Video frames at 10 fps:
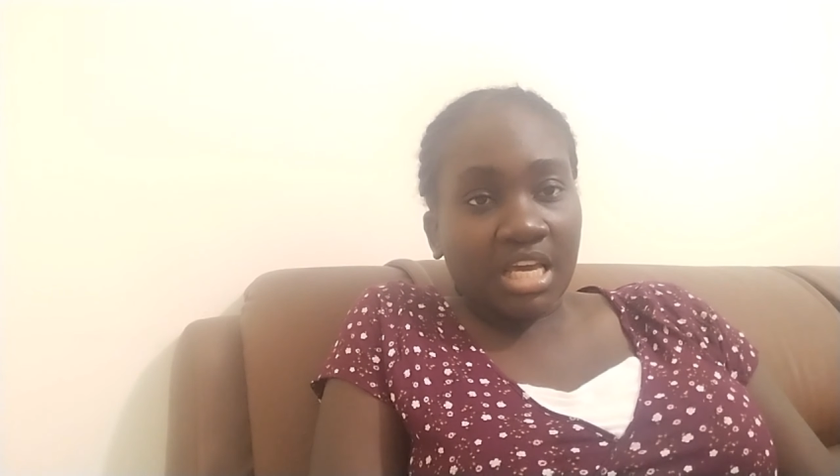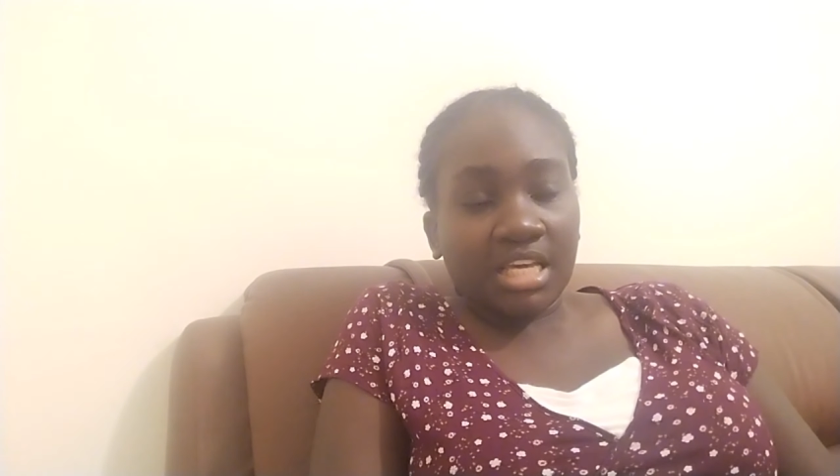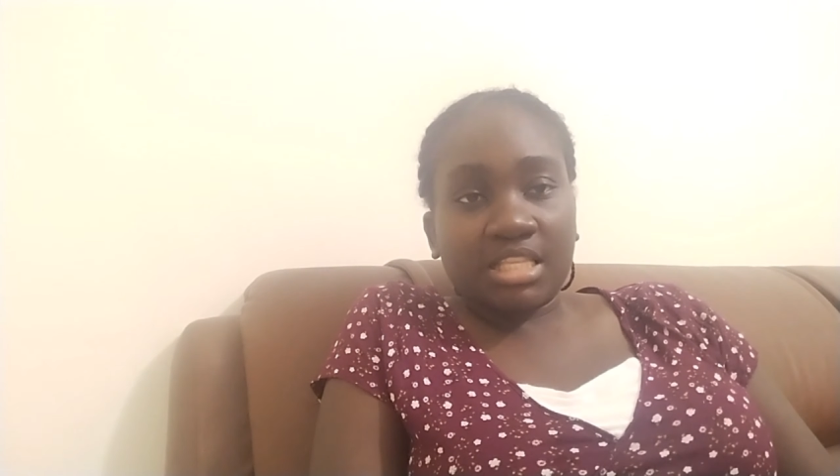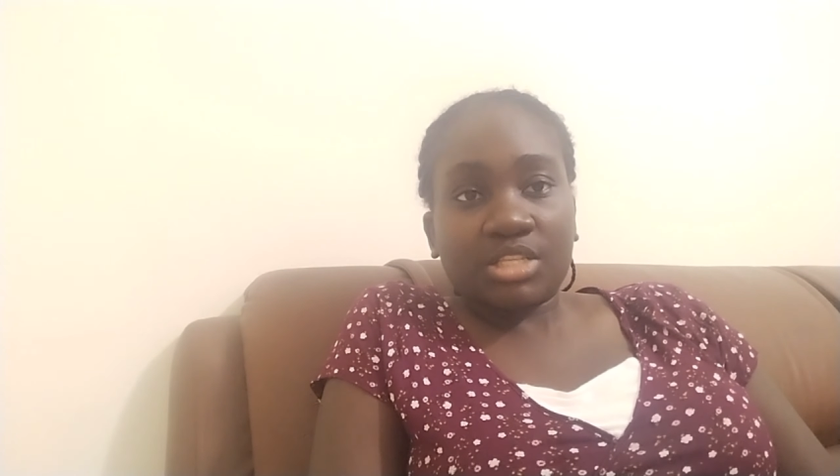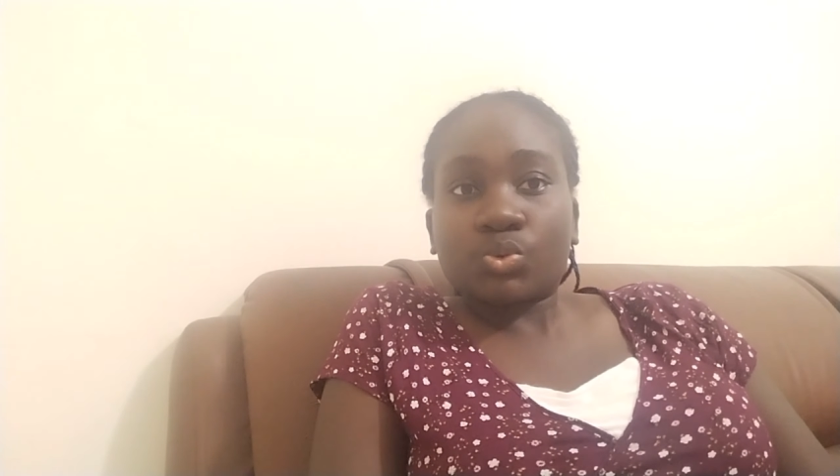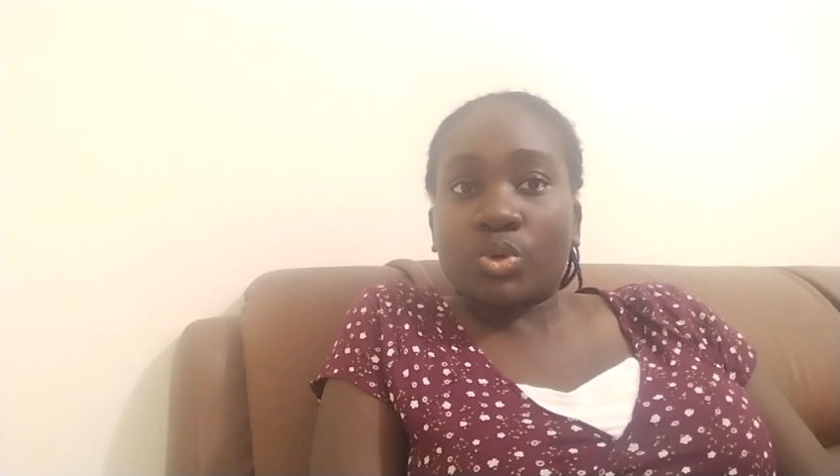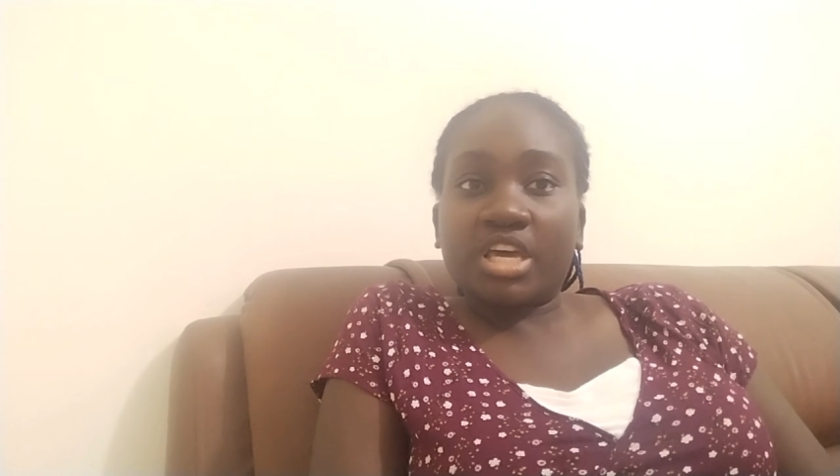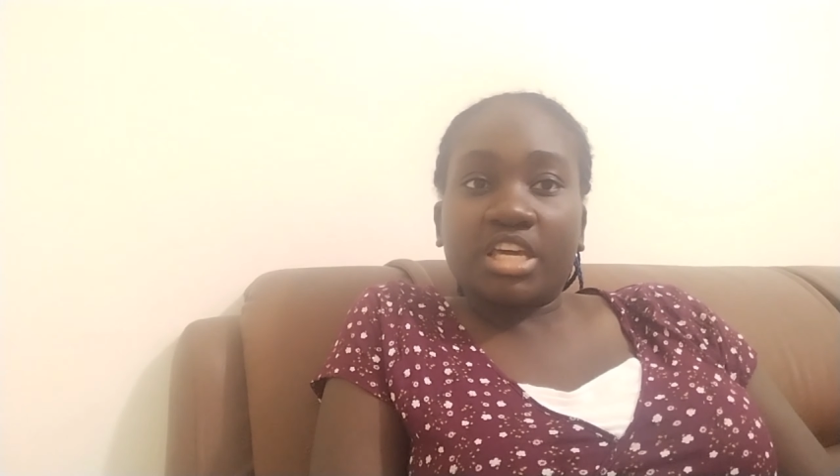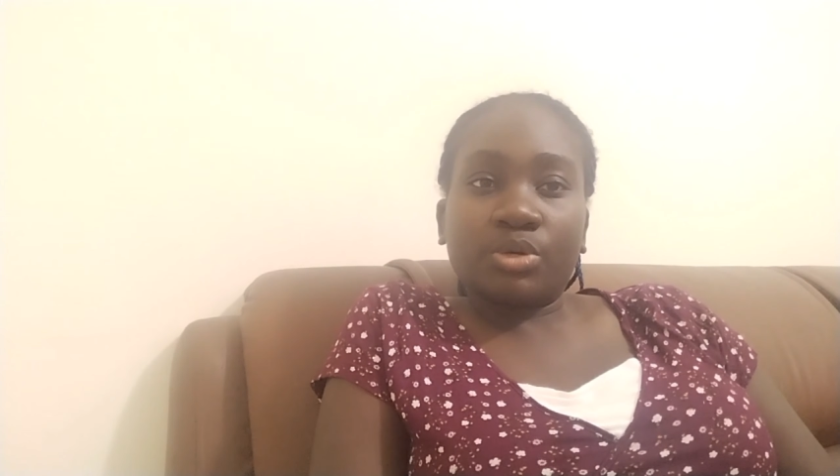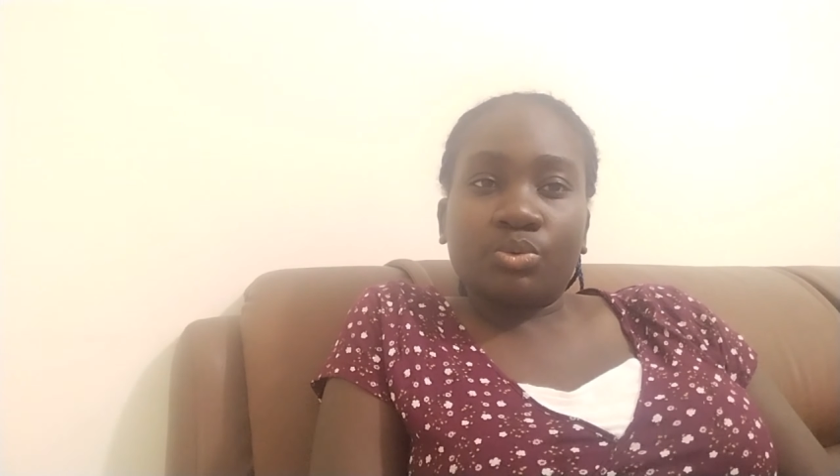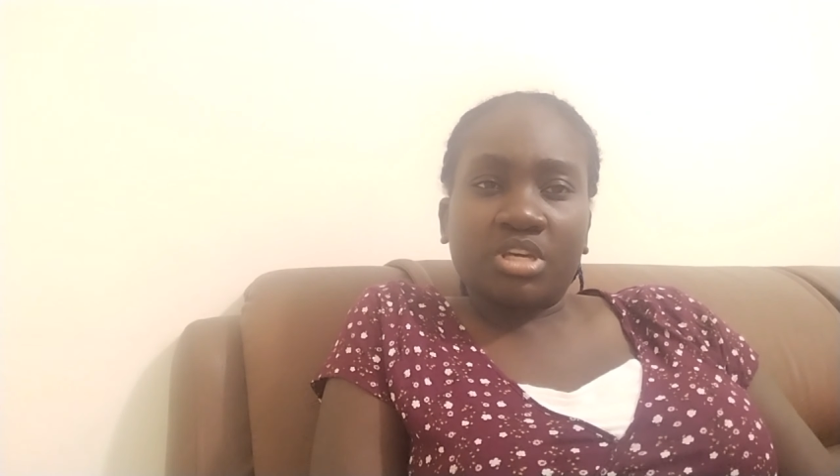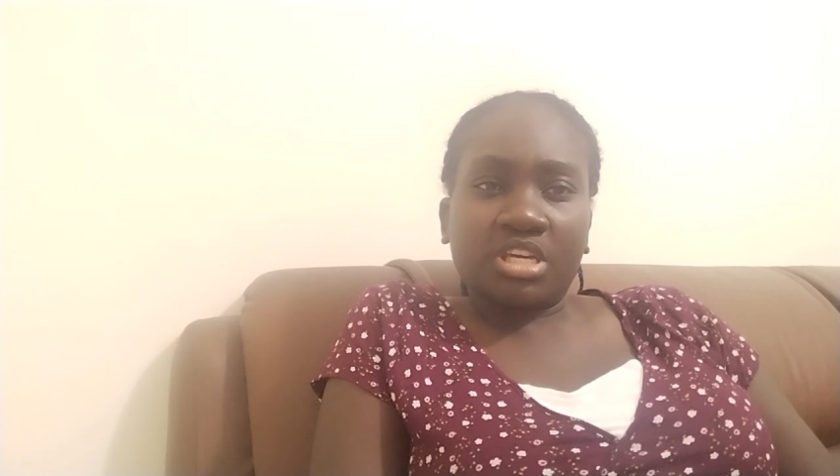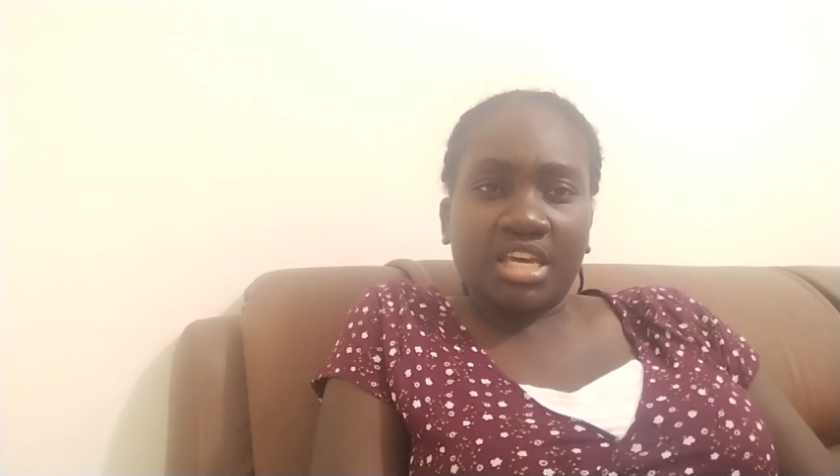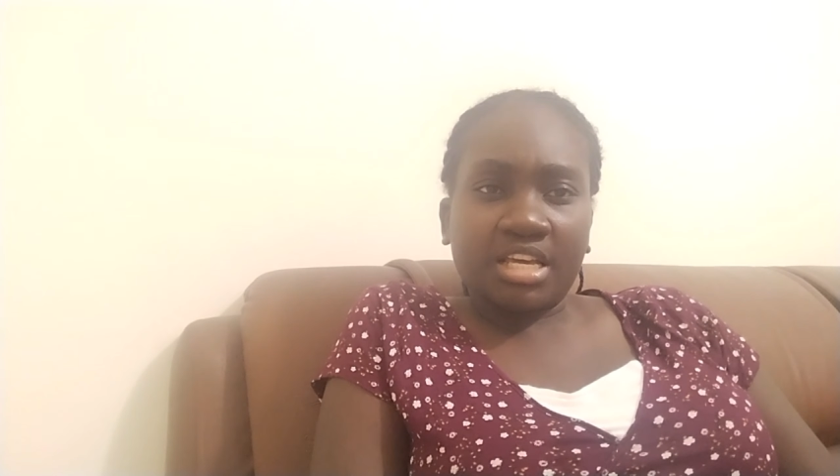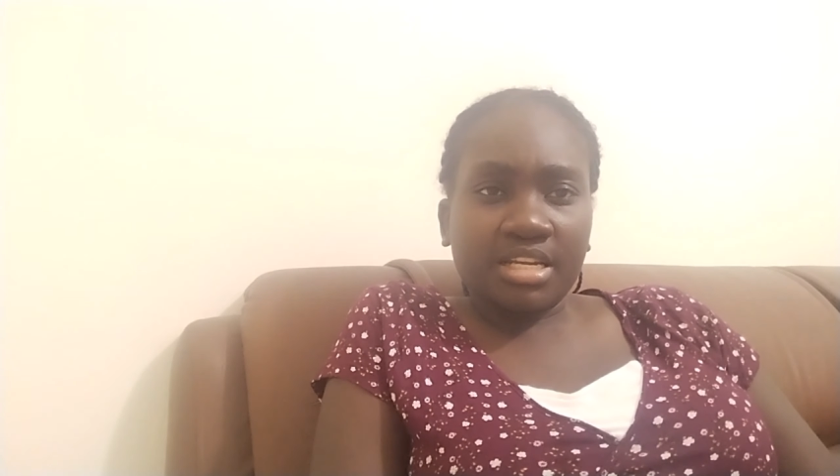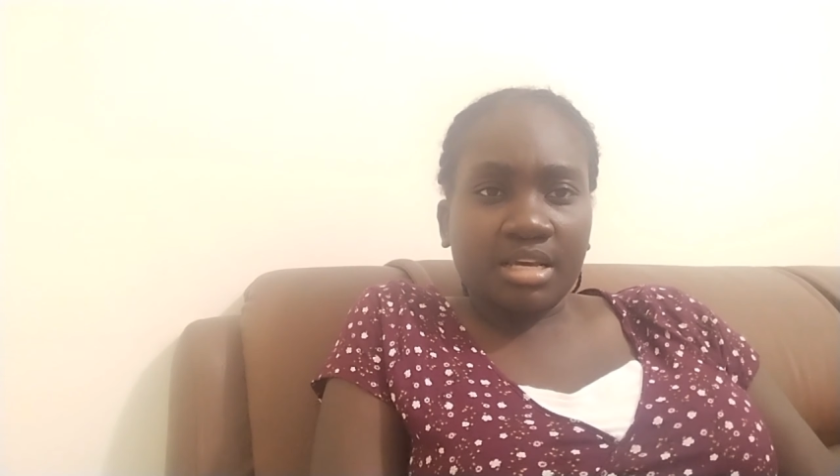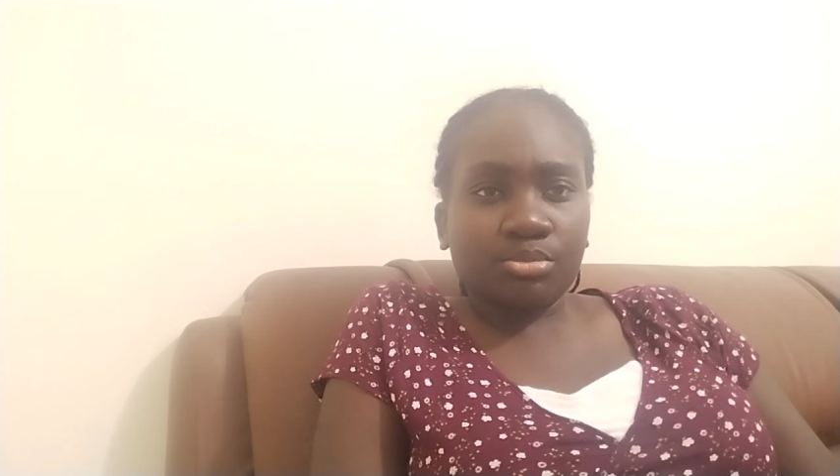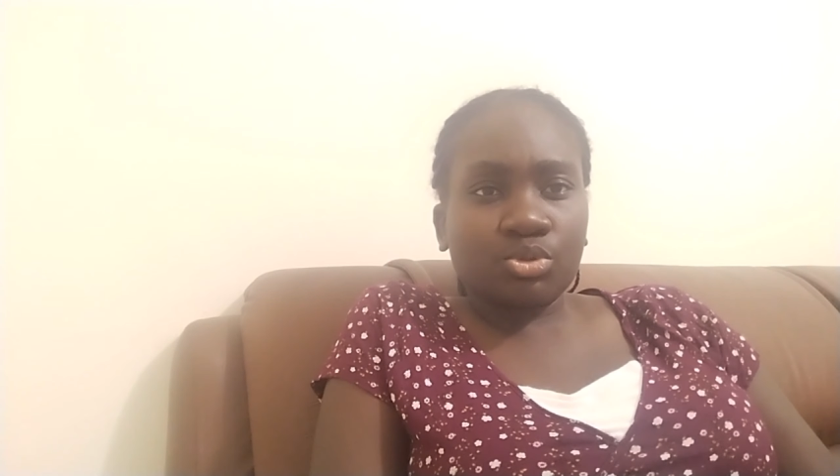And that's why we head up